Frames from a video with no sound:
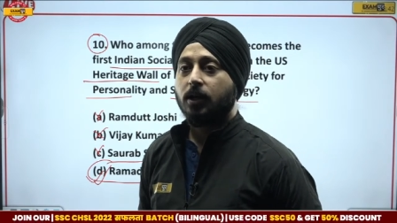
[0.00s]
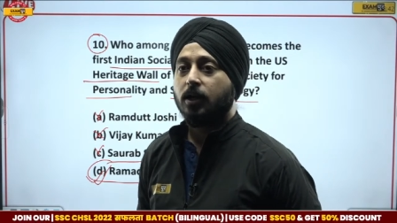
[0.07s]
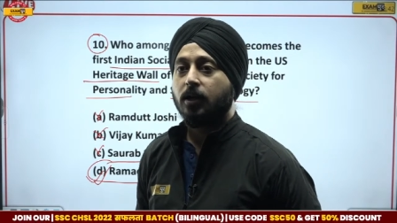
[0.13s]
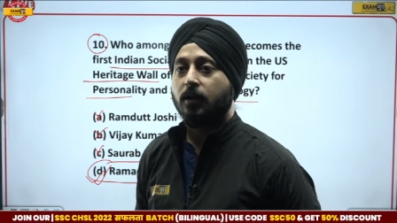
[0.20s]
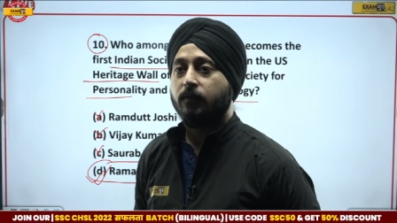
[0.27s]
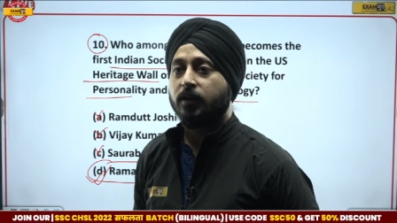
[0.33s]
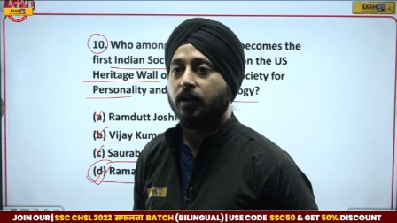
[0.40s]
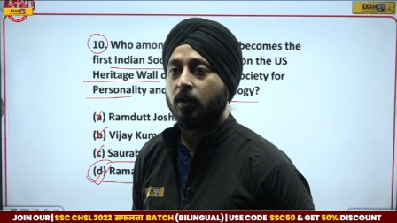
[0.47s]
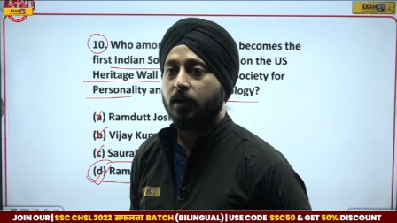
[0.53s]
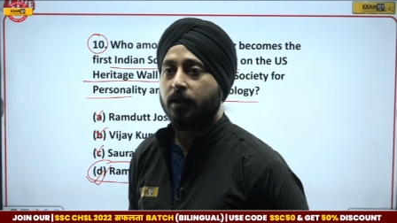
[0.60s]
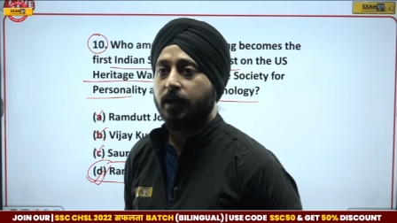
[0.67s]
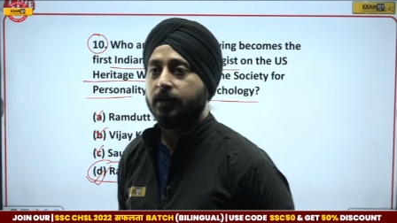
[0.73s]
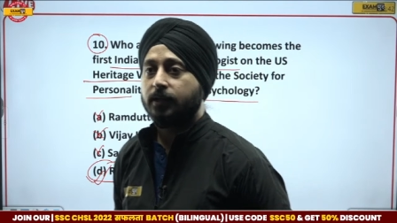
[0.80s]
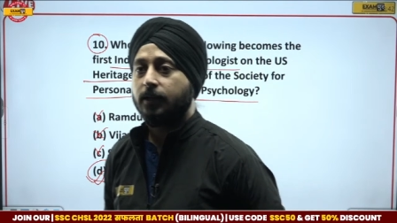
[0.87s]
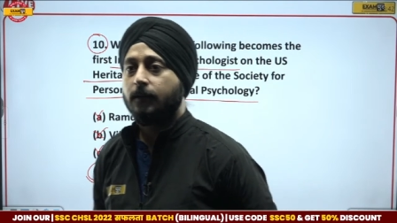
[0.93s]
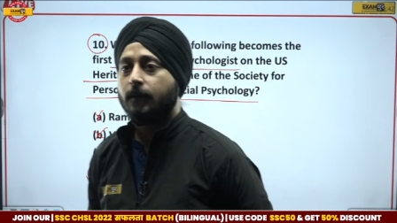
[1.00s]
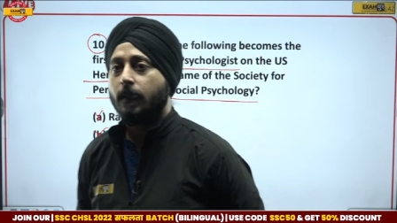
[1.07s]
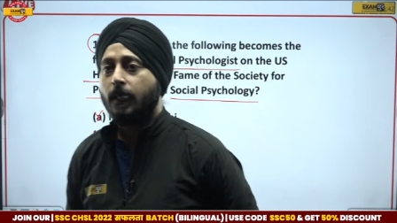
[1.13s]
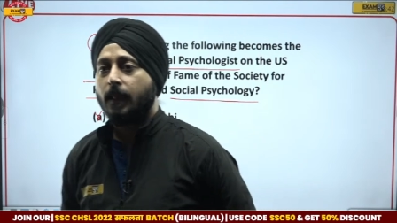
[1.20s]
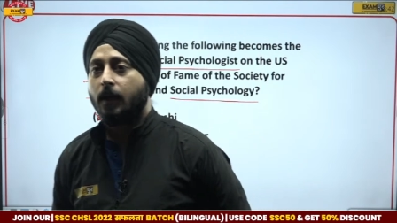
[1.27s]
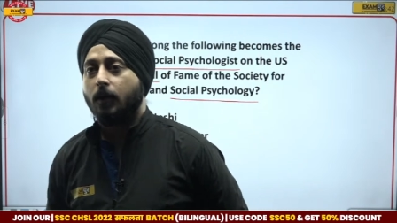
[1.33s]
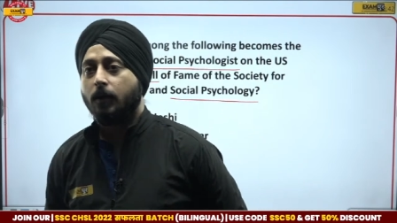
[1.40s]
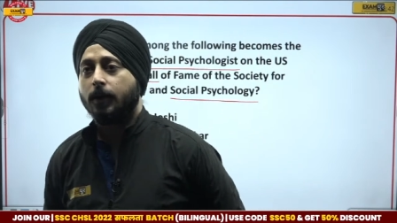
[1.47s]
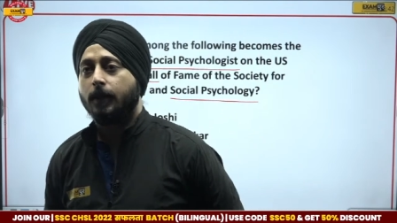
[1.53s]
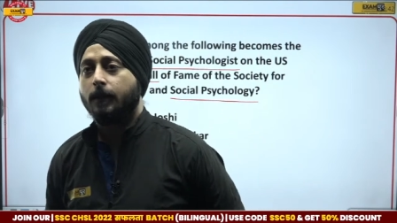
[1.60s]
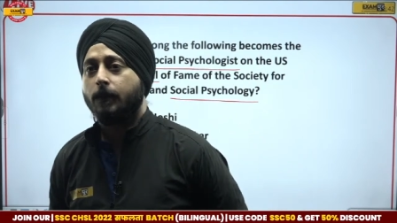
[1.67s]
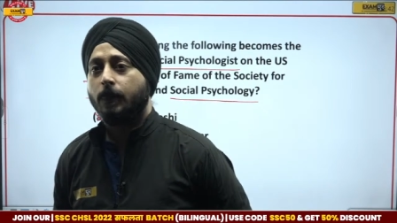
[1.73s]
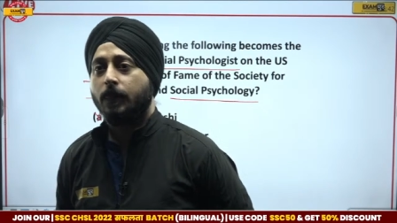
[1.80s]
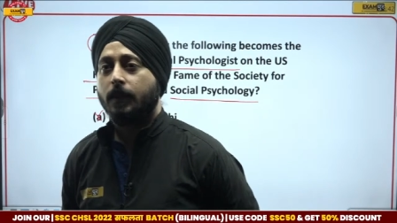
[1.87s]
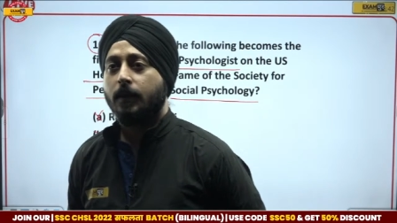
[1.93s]
uh, we cannot deny that okay
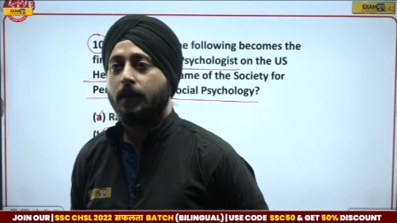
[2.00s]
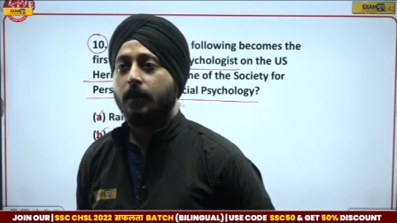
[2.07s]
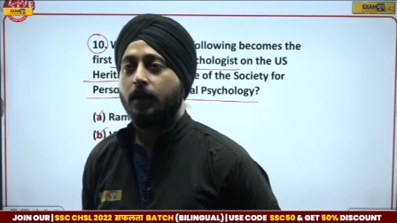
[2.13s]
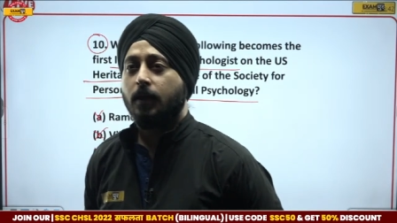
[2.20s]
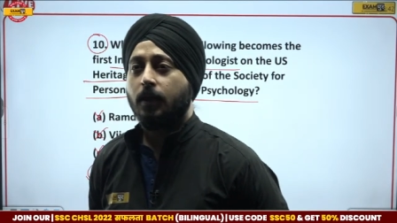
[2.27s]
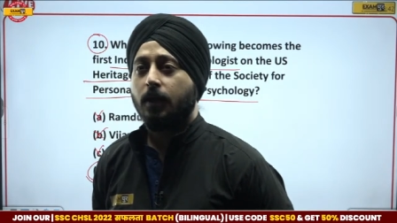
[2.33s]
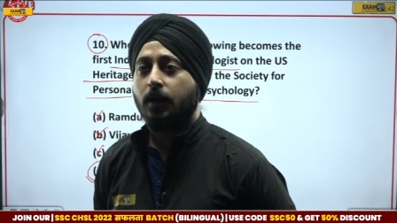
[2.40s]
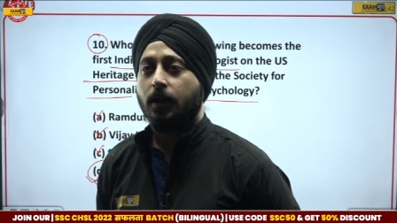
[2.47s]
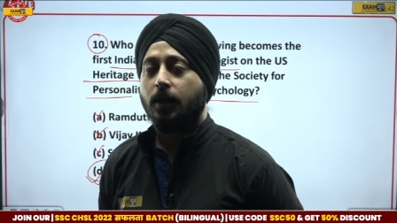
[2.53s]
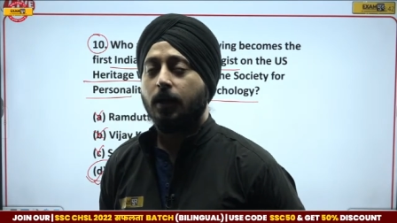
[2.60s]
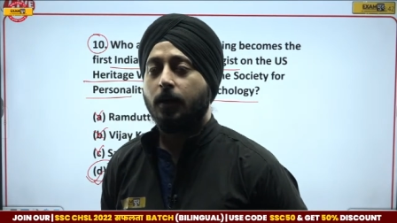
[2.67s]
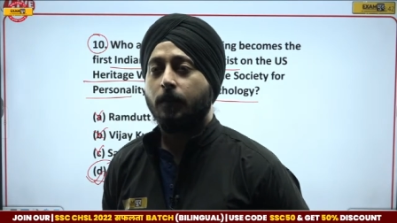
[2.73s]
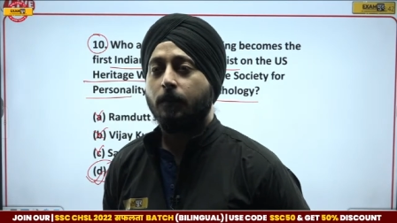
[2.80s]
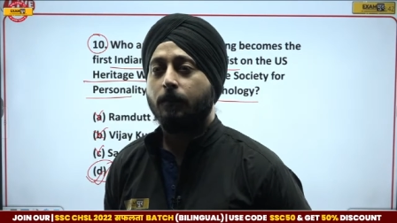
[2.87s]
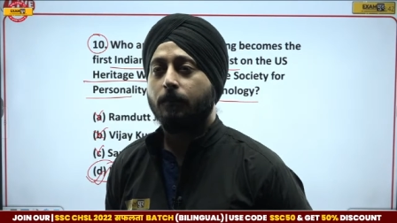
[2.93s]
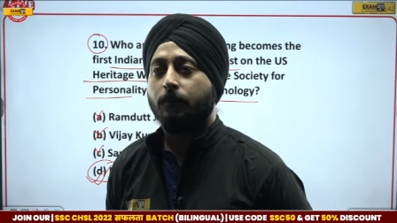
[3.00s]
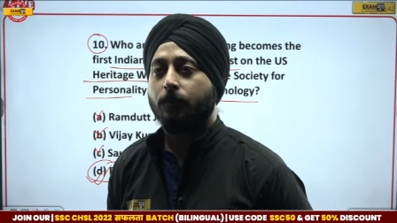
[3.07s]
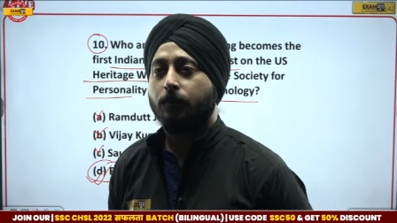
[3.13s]
um,